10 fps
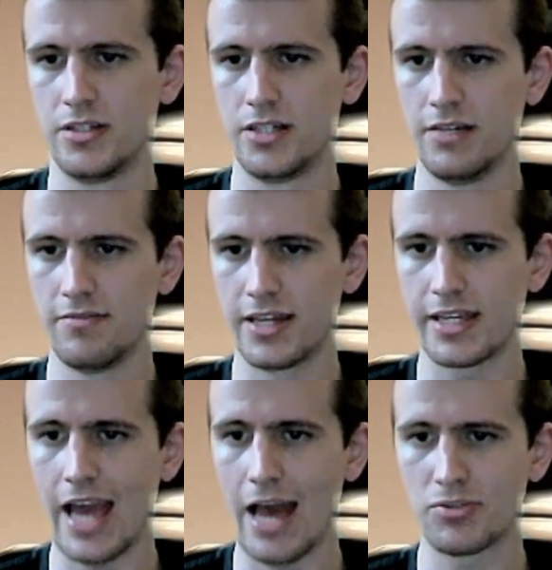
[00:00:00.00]
If they
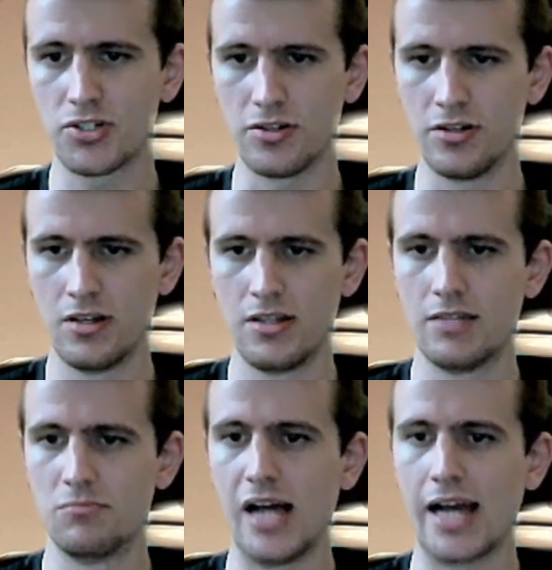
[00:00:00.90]
capture,
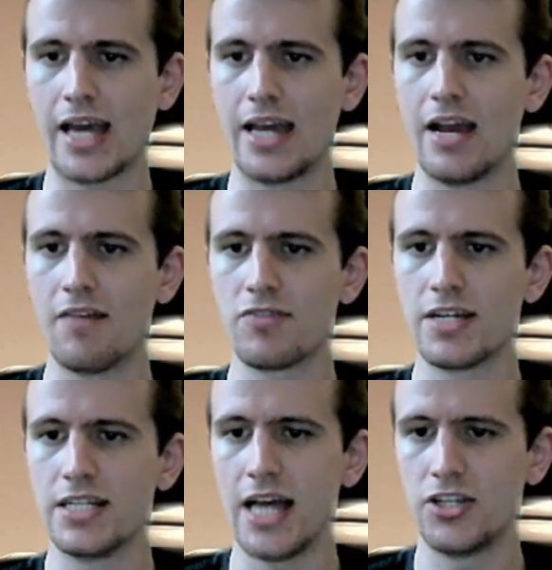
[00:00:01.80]
then black had every
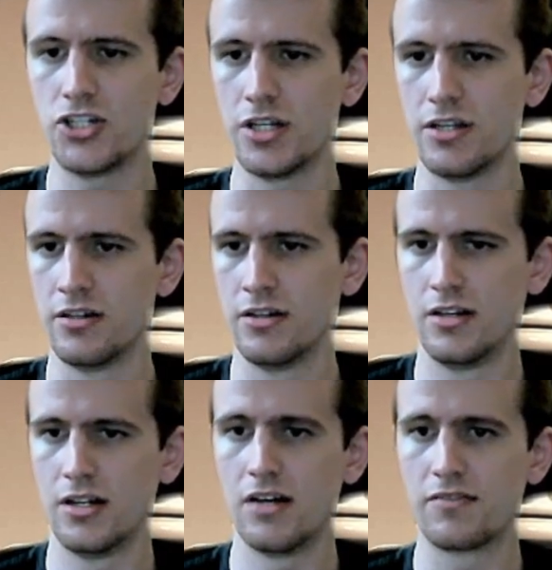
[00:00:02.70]
intention
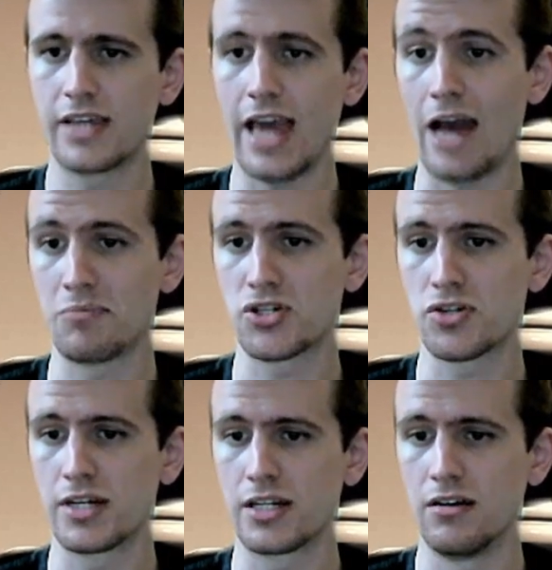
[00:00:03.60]
of
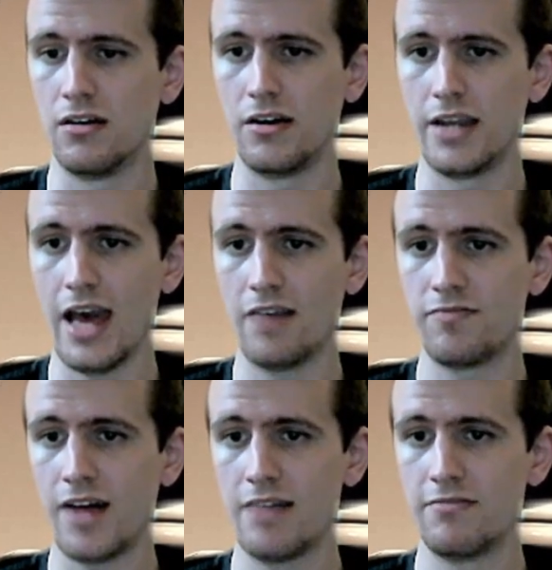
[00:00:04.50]
capturing on
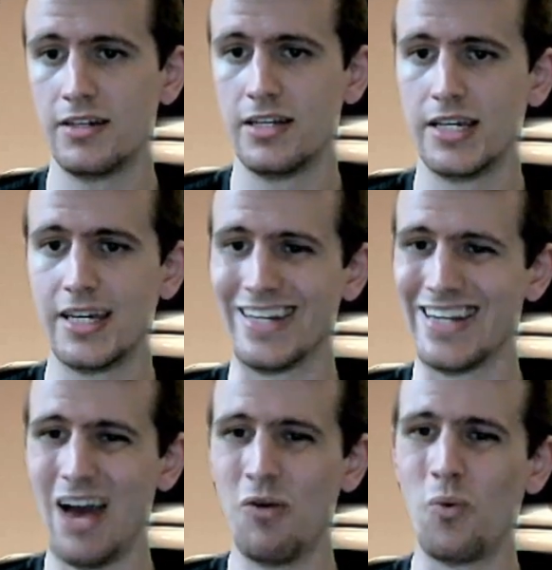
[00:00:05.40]
f5. And
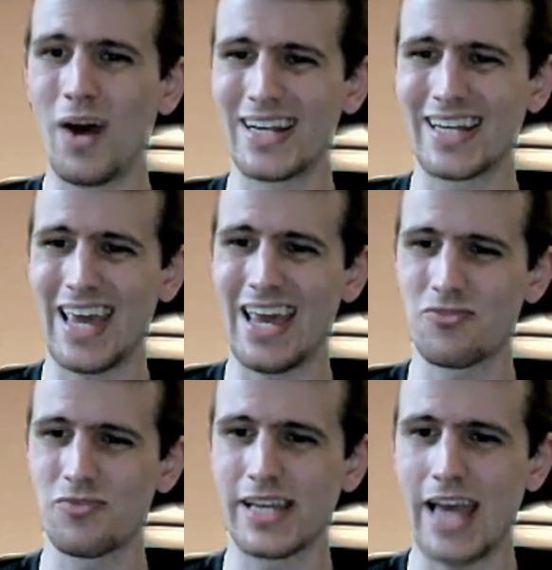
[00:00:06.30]
now white can't
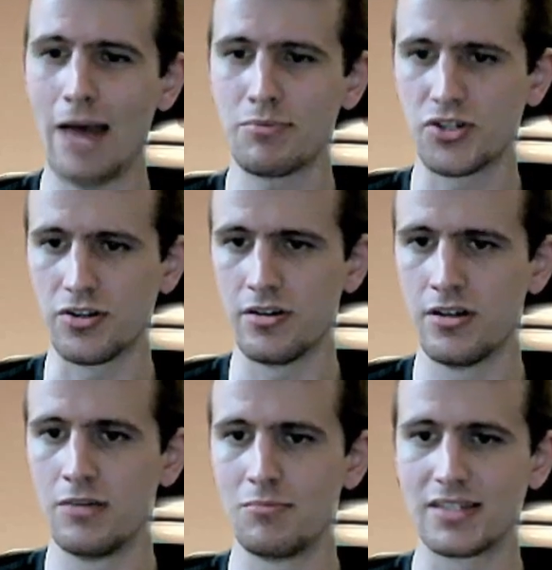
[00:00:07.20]
recapture
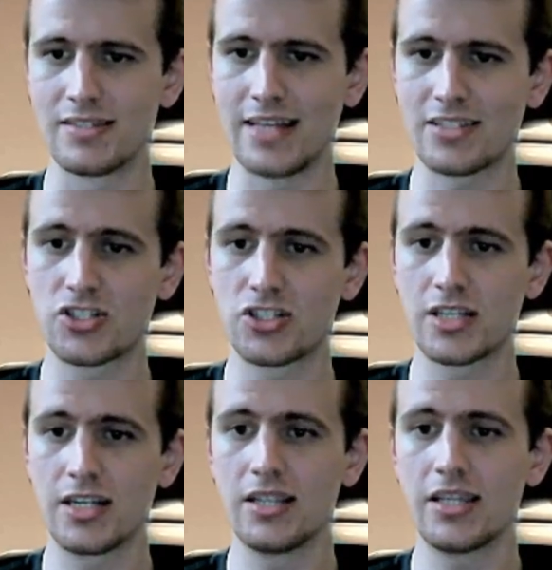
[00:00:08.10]
because that's just
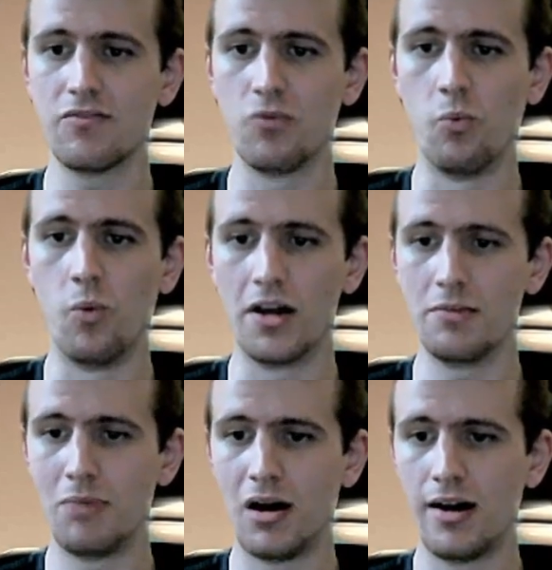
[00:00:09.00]
going to leave
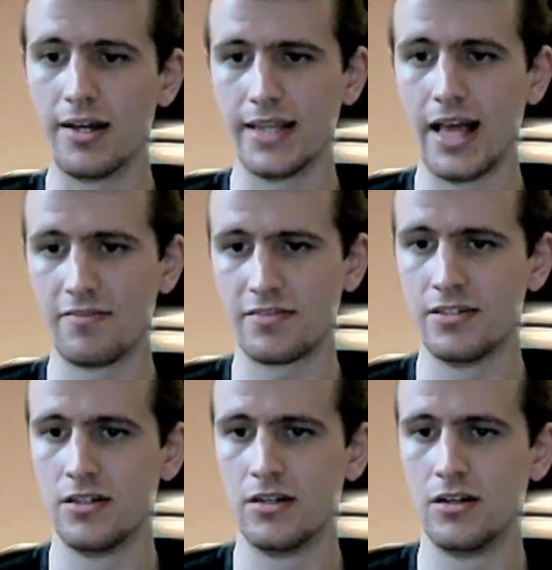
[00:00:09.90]
one pawn left
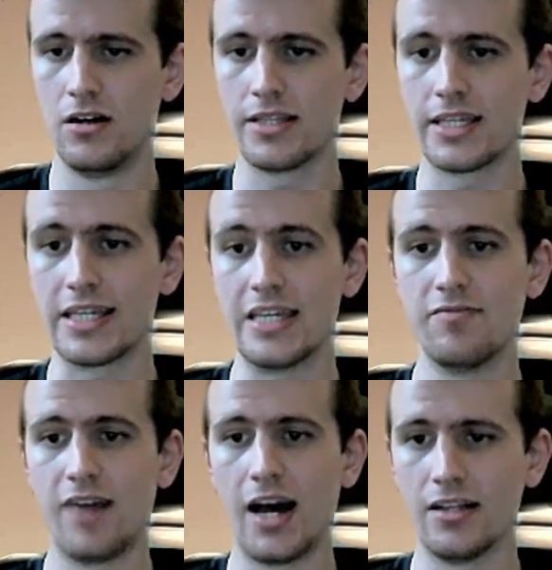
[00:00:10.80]
on the e
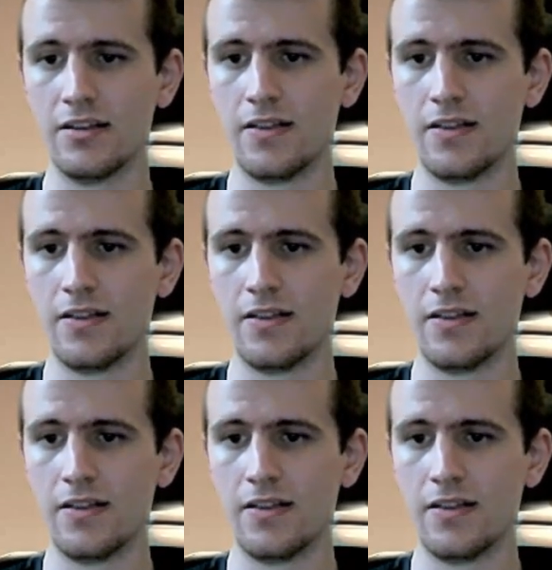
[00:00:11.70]
file.